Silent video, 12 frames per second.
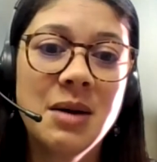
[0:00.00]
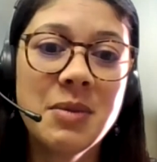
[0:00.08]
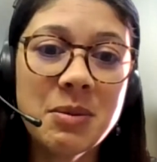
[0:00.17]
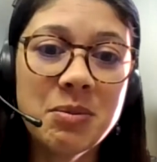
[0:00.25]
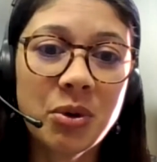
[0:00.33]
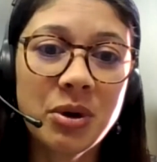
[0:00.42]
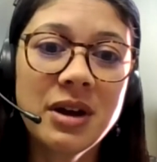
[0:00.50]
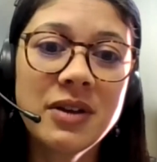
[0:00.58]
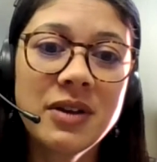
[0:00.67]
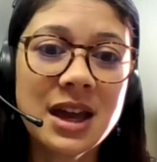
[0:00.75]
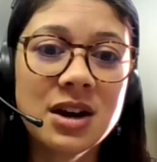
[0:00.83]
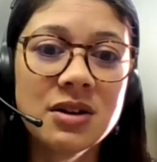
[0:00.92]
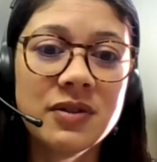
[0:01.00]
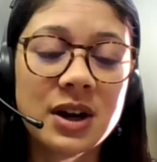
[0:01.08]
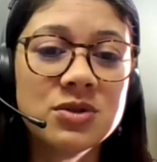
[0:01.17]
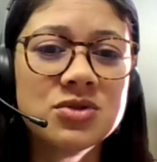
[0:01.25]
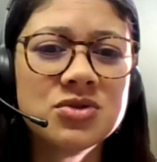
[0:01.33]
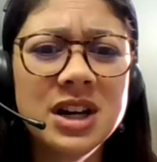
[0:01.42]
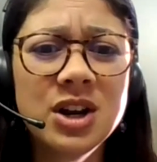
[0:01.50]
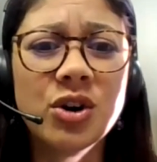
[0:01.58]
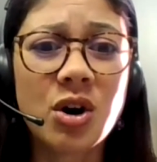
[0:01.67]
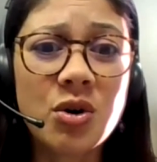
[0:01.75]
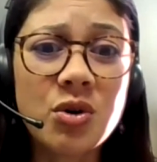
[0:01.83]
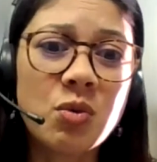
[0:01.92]
employer at the end of that who's really
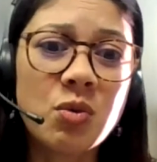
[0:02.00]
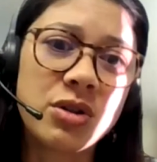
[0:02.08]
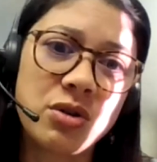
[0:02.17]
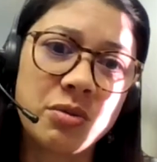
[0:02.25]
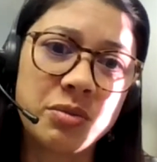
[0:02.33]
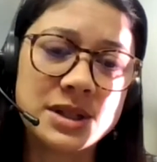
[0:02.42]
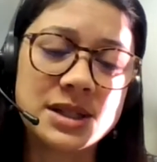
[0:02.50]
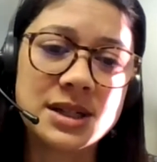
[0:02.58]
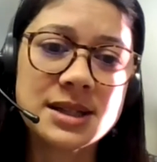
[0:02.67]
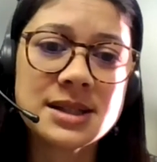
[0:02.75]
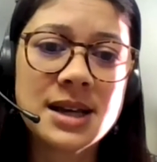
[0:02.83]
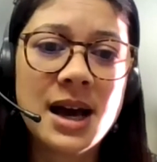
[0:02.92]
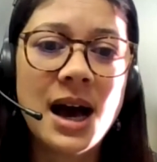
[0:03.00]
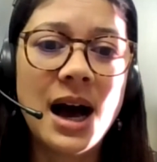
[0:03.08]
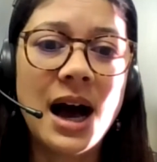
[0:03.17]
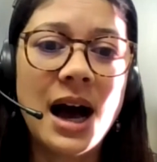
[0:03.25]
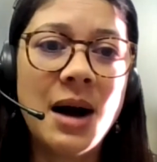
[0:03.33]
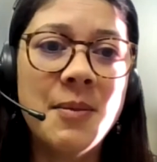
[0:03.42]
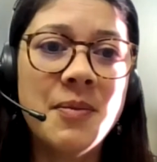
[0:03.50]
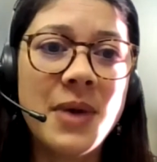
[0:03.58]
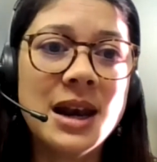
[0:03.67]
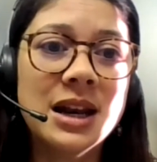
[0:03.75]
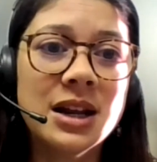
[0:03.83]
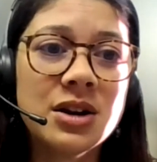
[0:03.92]
grown with your business
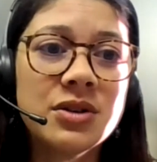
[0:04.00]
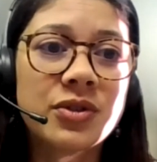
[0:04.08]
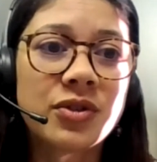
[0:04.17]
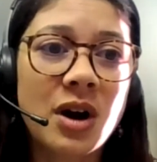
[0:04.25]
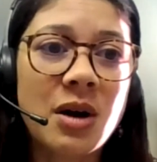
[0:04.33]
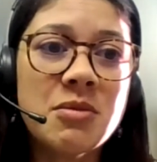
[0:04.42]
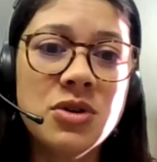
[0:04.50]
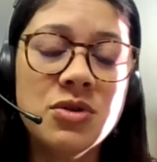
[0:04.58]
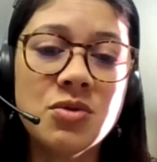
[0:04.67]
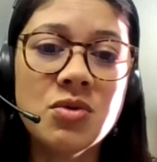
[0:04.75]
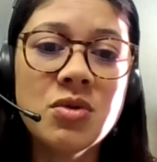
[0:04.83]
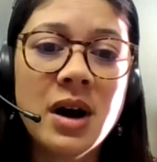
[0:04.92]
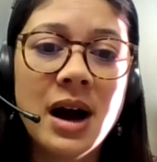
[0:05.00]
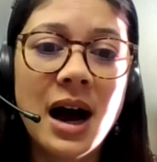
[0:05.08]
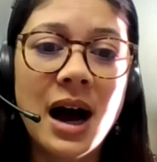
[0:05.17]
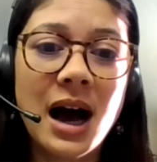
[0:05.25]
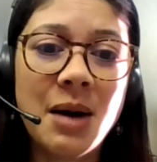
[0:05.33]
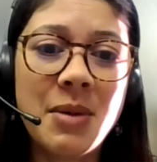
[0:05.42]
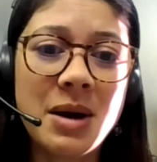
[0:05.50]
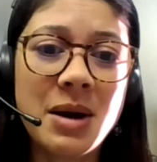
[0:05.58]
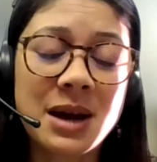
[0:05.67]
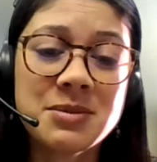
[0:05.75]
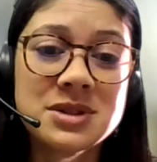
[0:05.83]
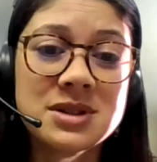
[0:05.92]
and learned from you and
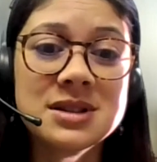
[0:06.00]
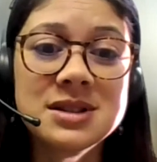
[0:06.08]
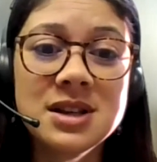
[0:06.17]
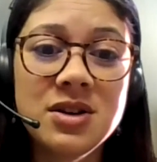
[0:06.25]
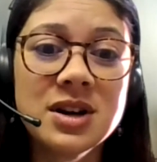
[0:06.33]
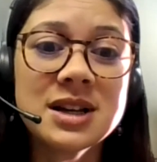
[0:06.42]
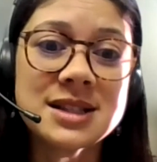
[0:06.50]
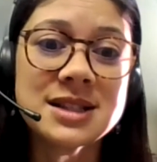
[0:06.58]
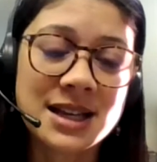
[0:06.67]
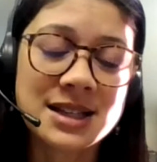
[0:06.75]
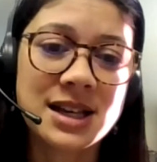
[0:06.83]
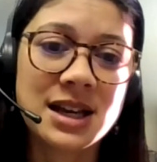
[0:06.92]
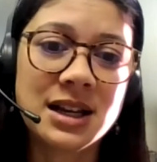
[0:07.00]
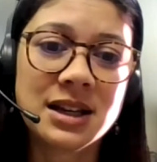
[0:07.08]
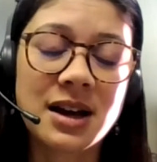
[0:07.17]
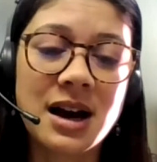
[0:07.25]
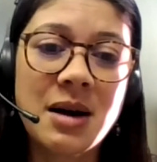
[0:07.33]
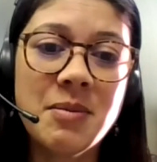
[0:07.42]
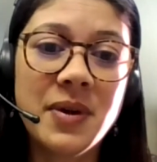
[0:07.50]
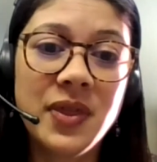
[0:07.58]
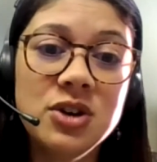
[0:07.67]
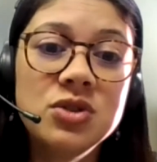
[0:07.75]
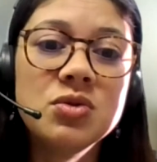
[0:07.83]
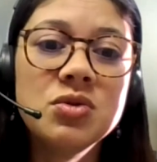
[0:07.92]
becomes a serious asset. But they
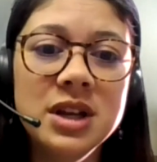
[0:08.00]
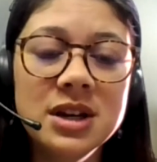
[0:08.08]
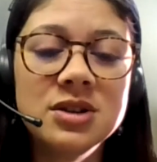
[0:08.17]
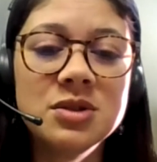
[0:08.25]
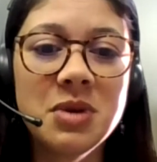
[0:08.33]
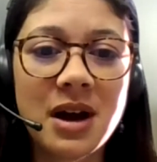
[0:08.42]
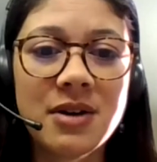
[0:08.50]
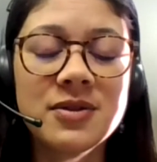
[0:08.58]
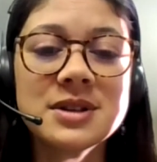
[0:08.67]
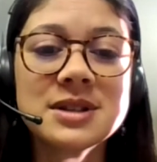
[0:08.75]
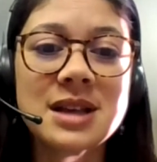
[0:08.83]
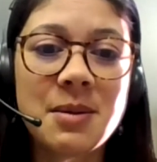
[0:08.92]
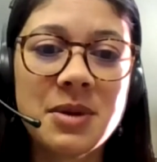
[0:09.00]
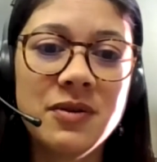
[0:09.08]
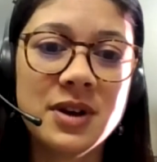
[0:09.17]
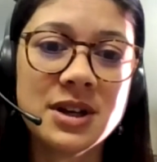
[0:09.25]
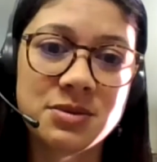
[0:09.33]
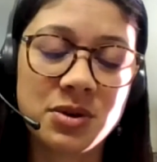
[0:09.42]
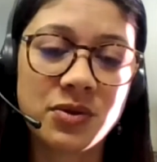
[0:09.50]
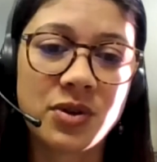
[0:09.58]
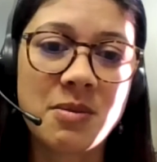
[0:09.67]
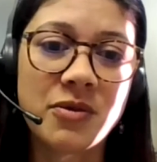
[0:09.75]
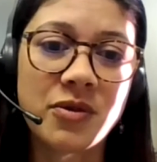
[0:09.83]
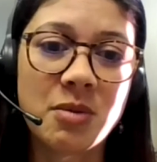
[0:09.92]
do need to have some investment
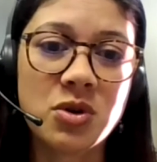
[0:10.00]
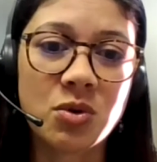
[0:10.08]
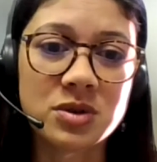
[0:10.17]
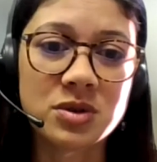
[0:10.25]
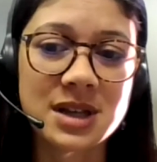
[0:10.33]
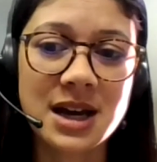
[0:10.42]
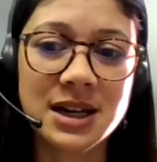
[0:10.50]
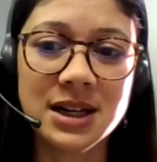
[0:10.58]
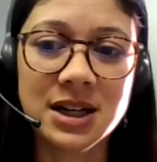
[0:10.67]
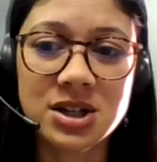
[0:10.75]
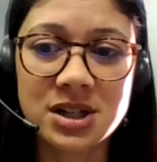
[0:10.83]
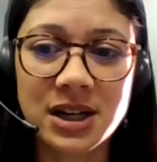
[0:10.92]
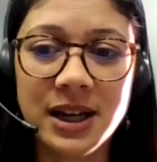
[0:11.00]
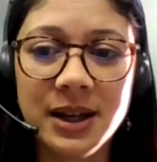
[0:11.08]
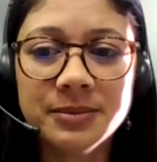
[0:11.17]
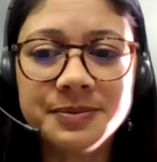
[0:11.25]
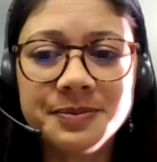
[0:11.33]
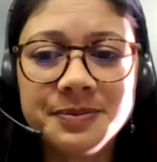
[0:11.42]
from your side initially.